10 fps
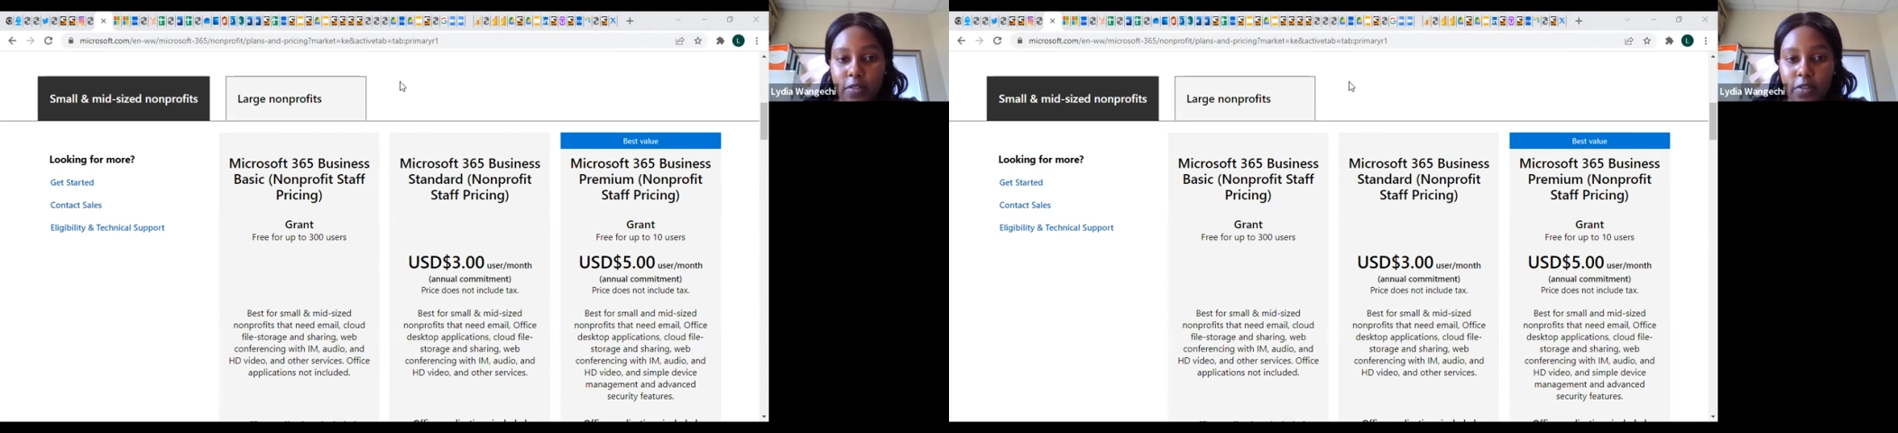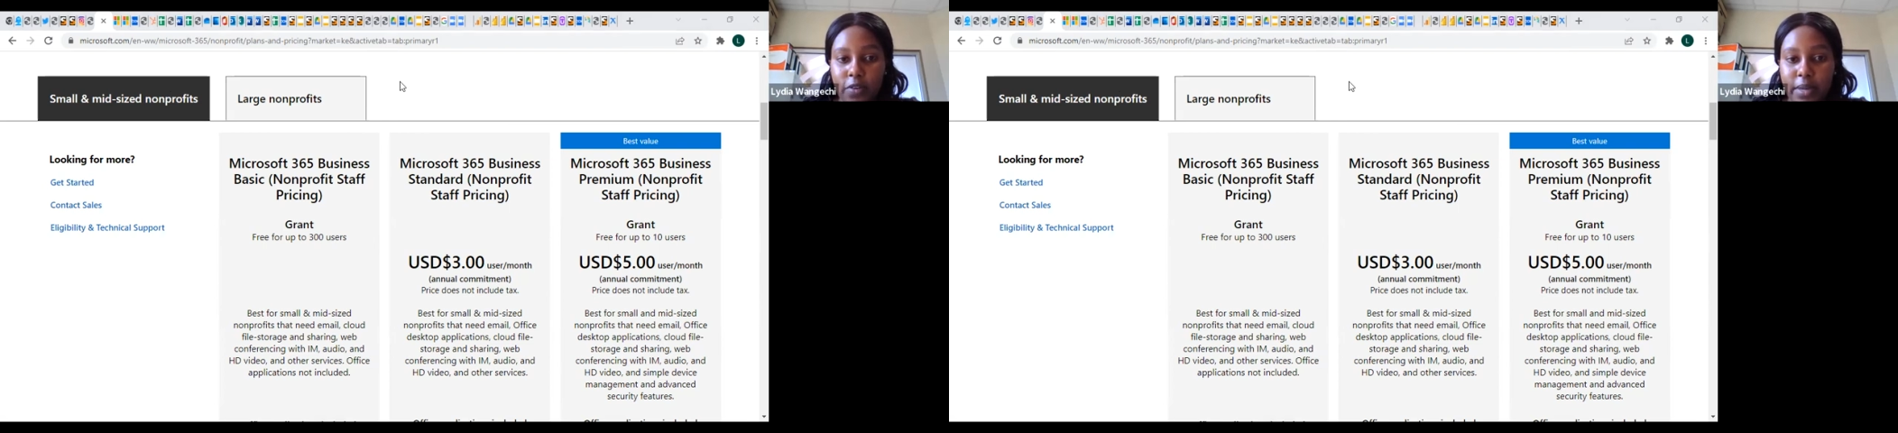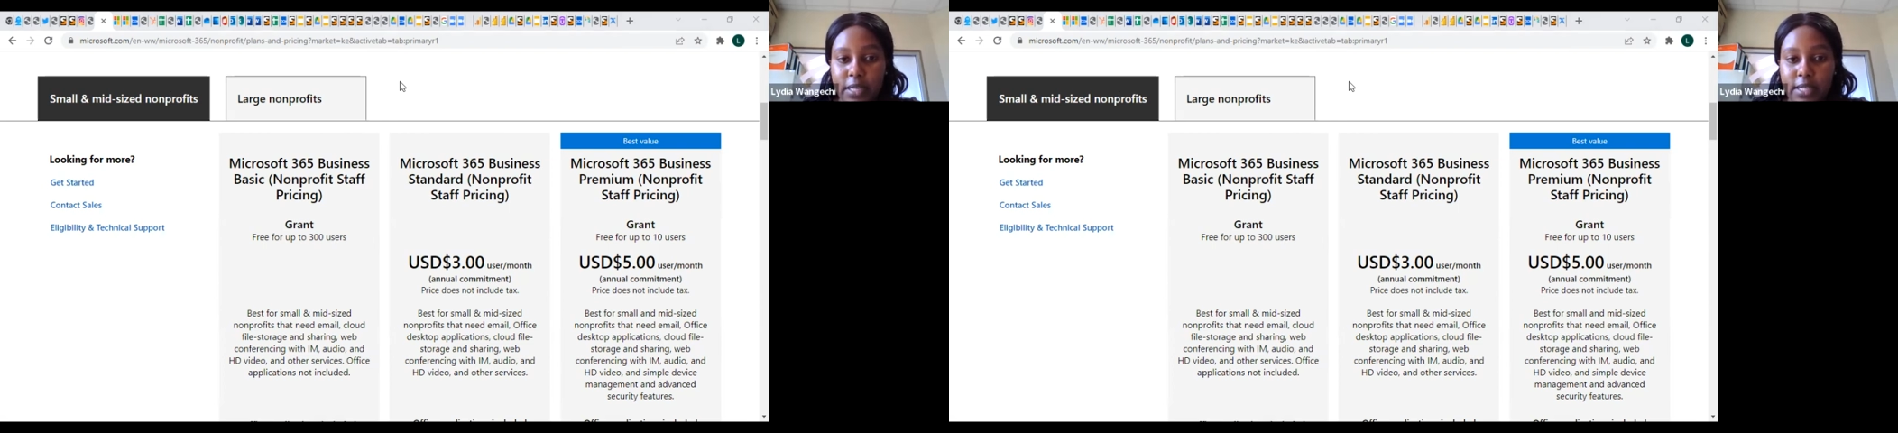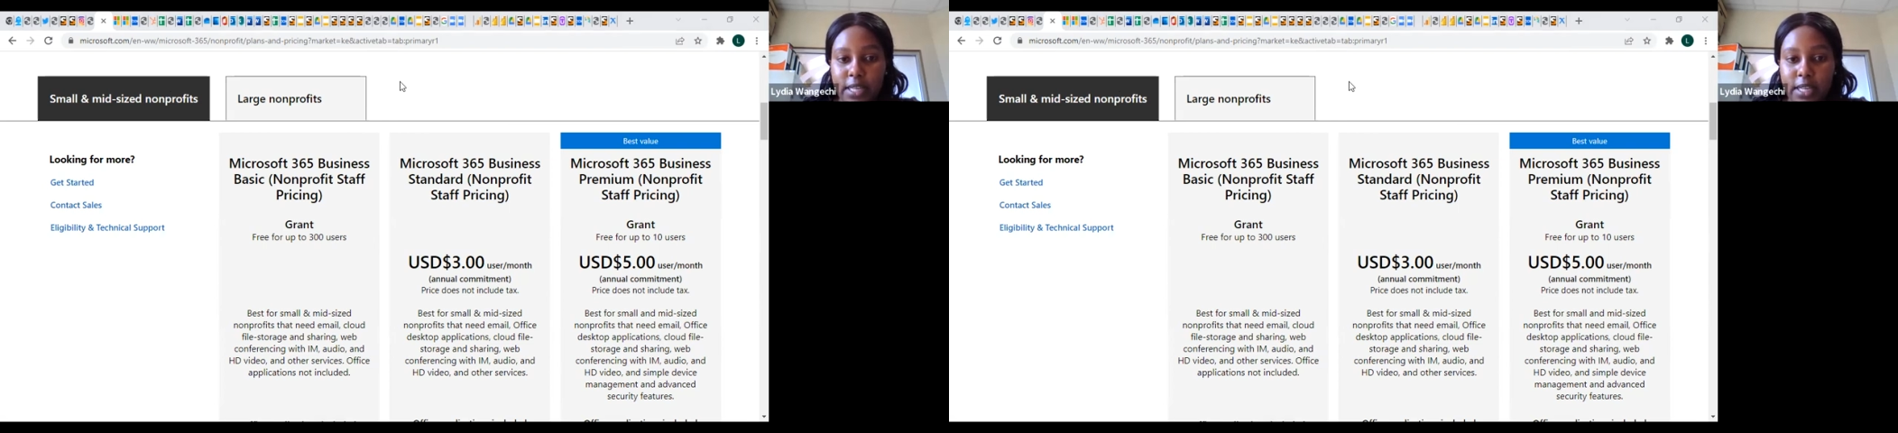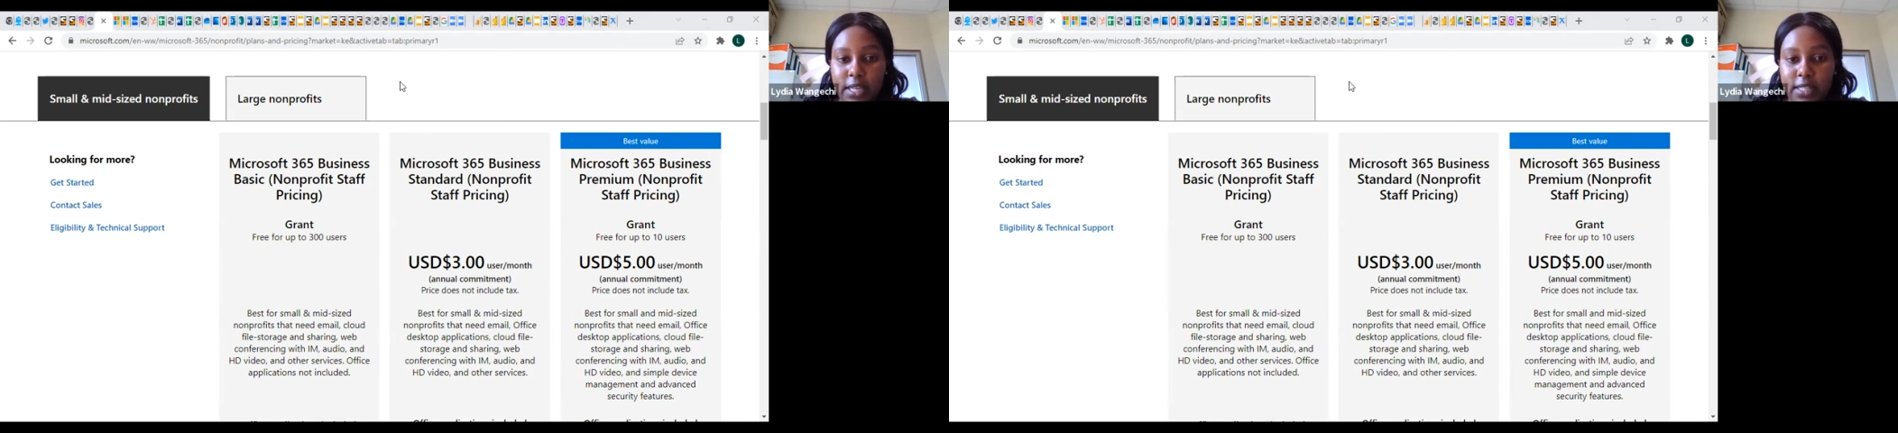For
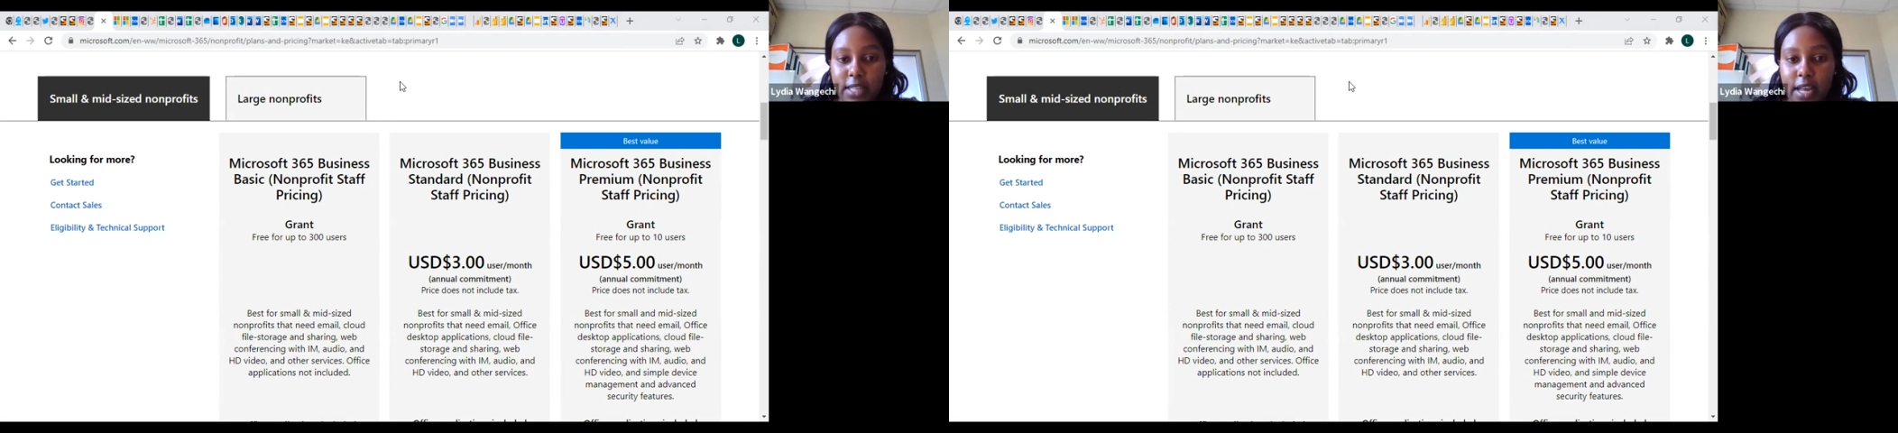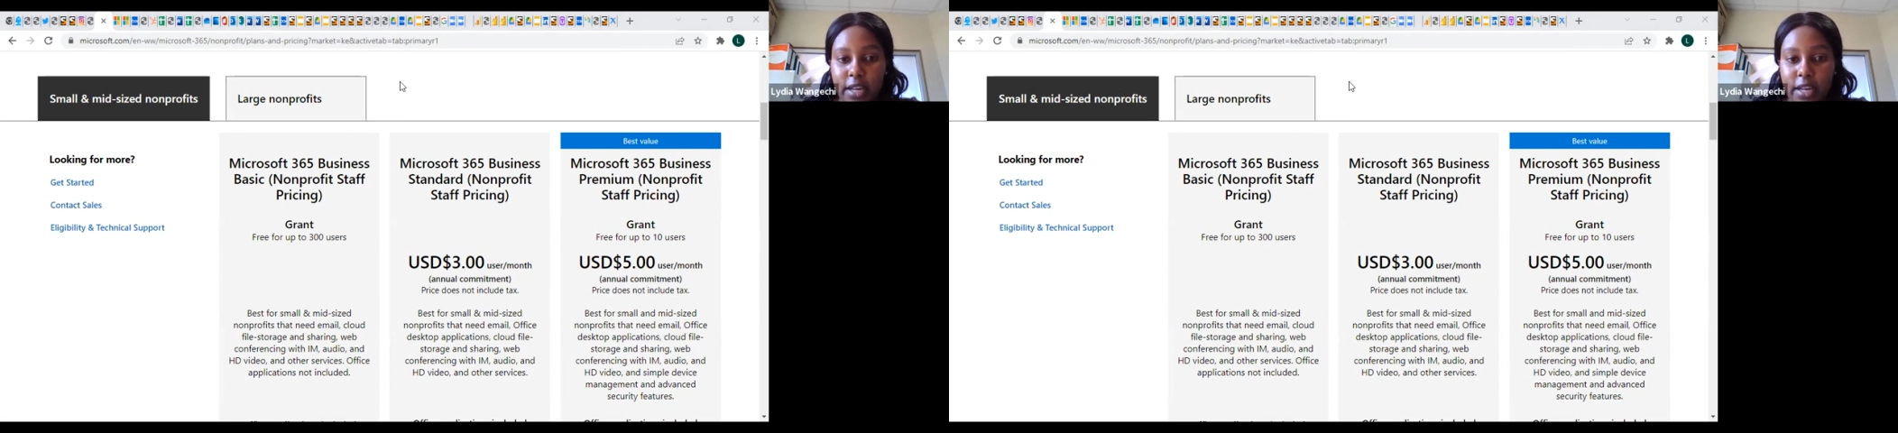Basic, is there